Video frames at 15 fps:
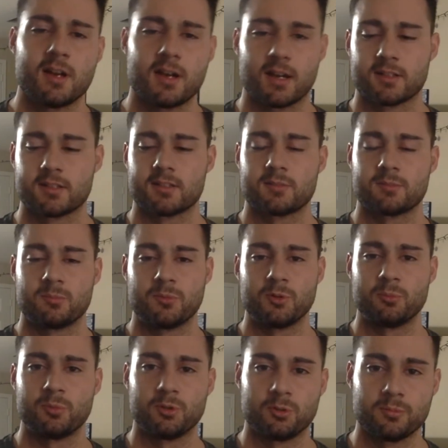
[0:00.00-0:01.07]
I can just
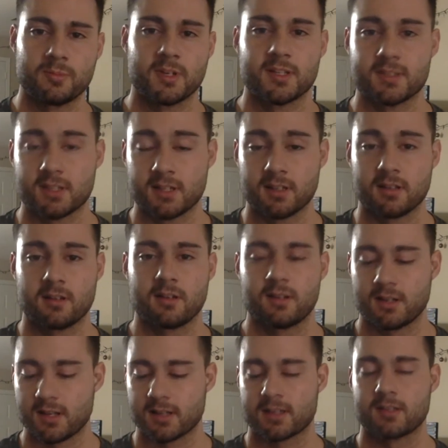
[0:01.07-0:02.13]
boom, it's in there,
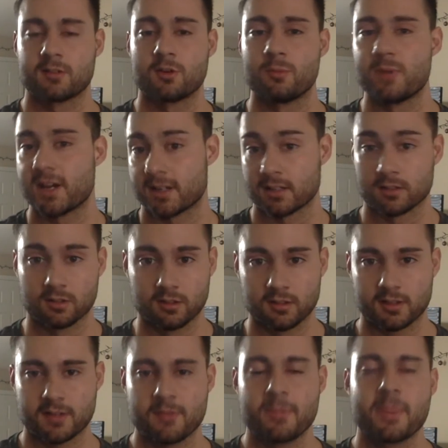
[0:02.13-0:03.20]
and I can go back and
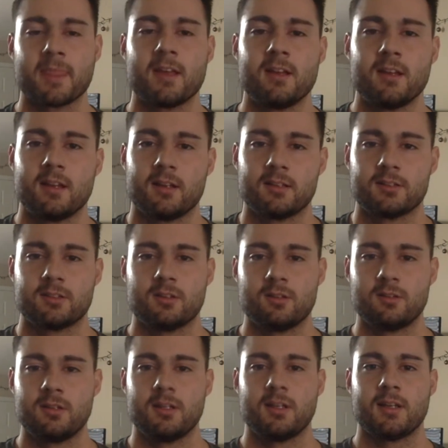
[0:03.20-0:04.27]
look.
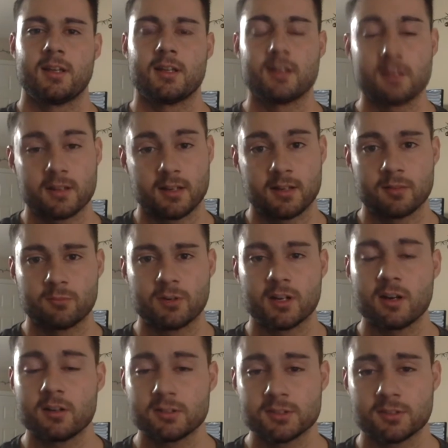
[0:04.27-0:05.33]
So, and what I
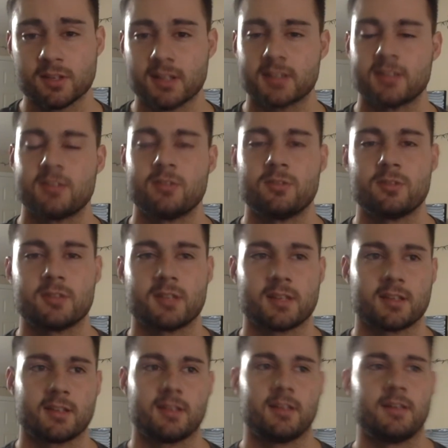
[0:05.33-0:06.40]
also like to do is
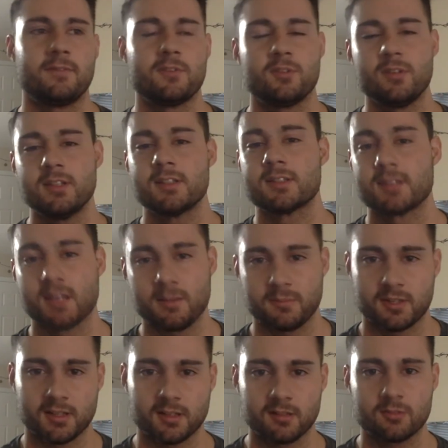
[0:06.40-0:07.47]
if you eat the same
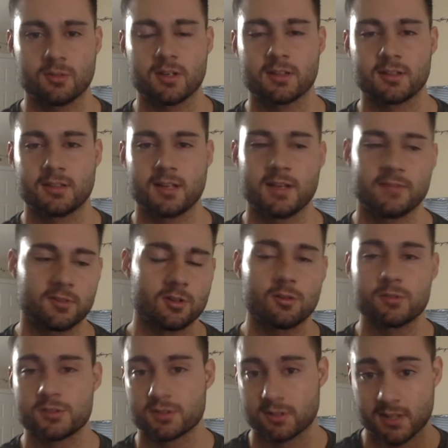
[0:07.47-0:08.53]
thing throughout the day, if you know
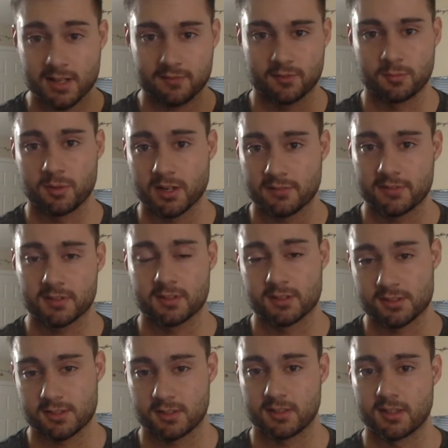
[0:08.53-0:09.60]
what you're going to have for breakfast,
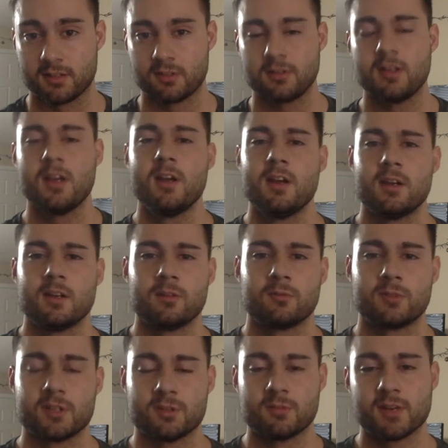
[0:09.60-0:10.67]
lunch, and dinner,
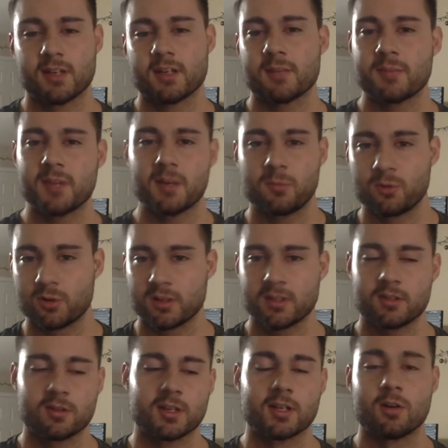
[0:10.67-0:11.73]
when you wake up that morning,
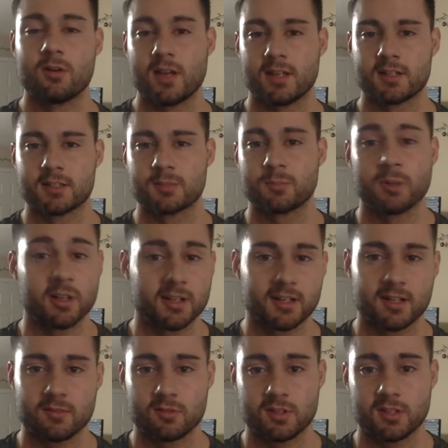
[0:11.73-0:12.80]
you can go ahead and just plug
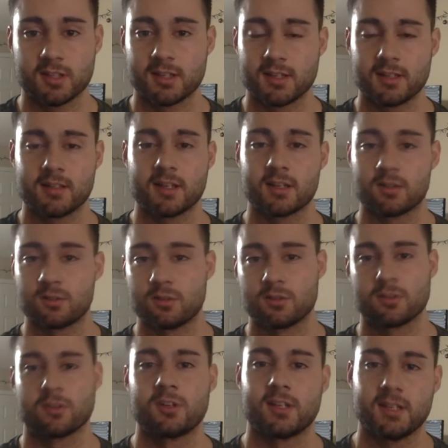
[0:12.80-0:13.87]
in everything in that you know
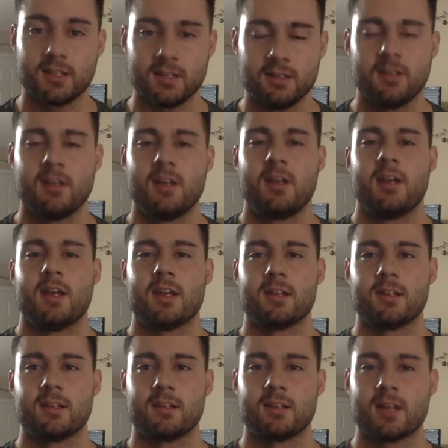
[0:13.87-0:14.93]
you're going to eat. And
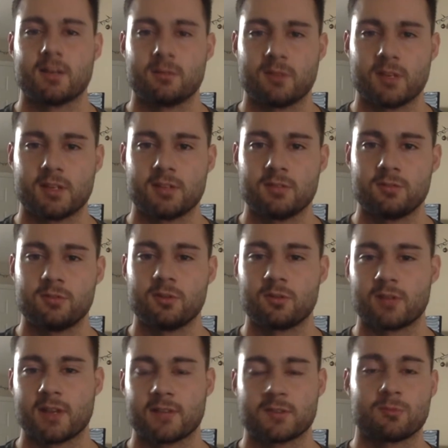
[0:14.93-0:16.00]
then that way you
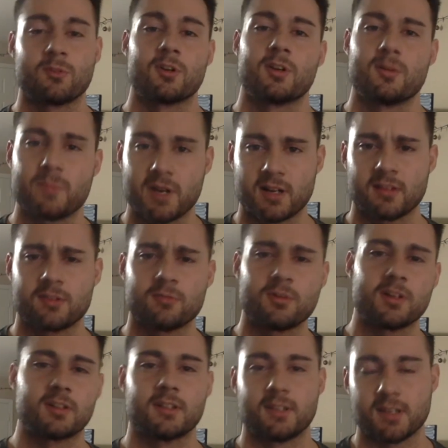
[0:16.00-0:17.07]
don't have to worry about it
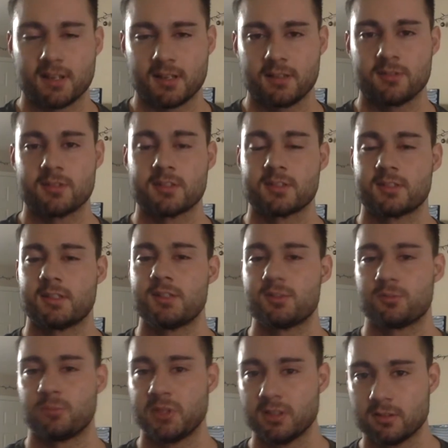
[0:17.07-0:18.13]
throughout the day. You can just eat
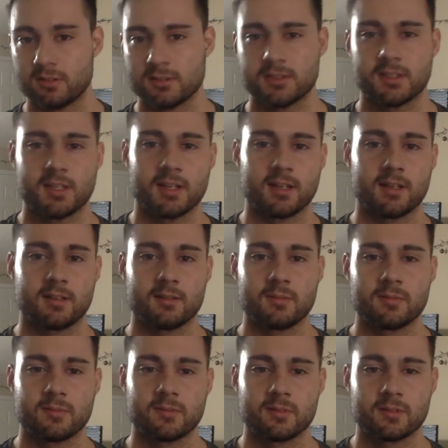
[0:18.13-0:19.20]
your meals and
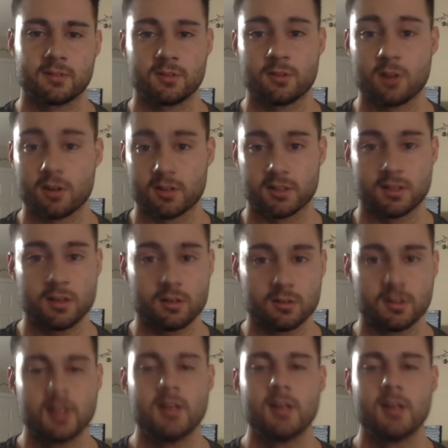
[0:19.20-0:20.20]
you already know.